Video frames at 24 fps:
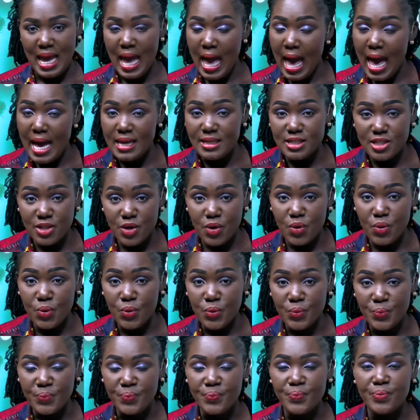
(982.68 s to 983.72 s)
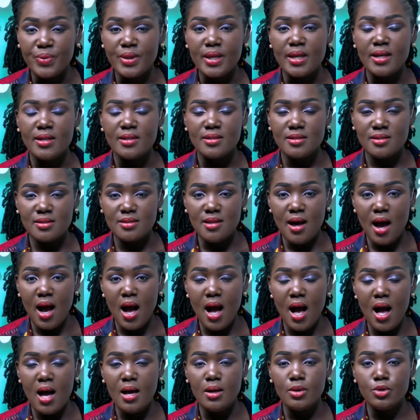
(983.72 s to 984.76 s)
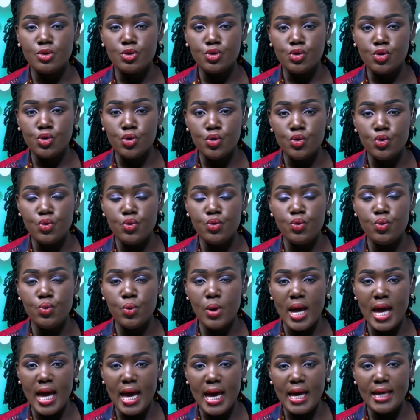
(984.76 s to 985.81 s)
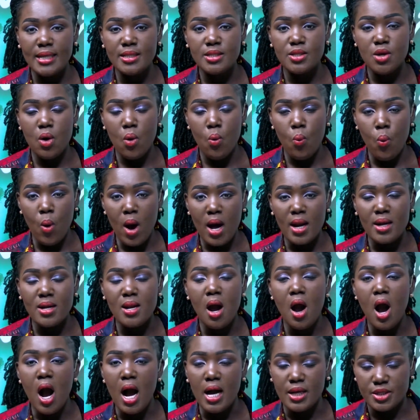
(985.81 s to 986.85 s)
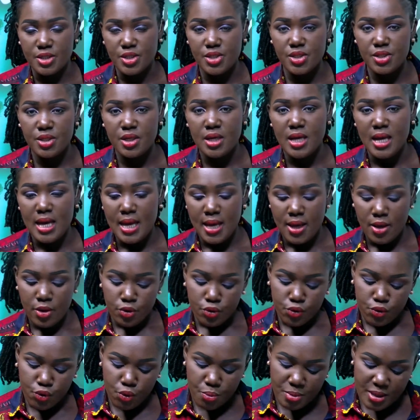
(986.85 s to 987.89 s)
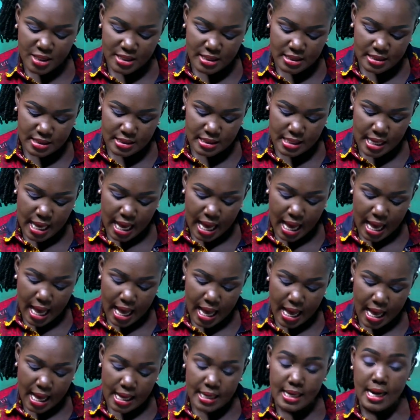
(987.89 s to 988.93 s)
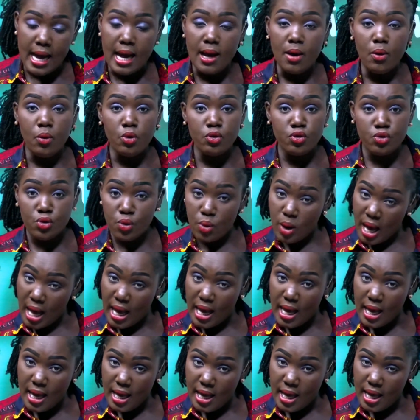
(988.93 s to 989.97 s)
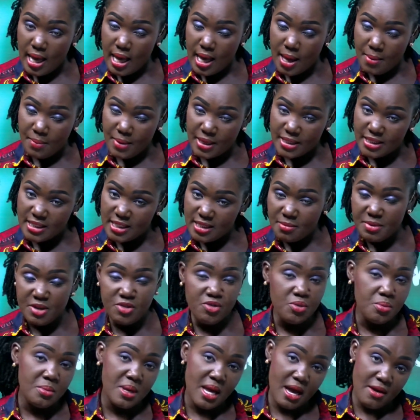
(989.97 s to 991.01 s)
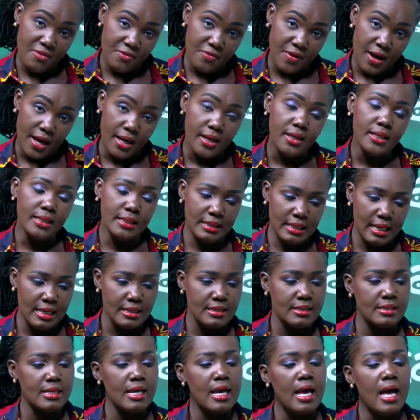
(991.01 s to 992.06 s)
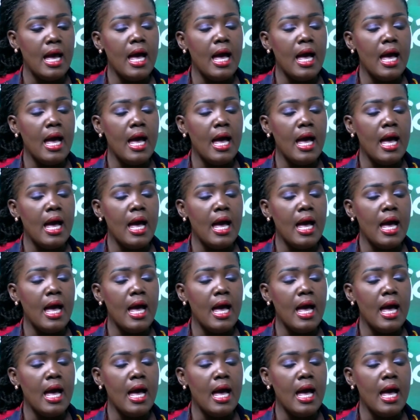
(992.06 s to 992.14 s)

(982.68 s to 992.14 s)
Enche o. *281# To be sisia na utoa machine be to miafa. Yes.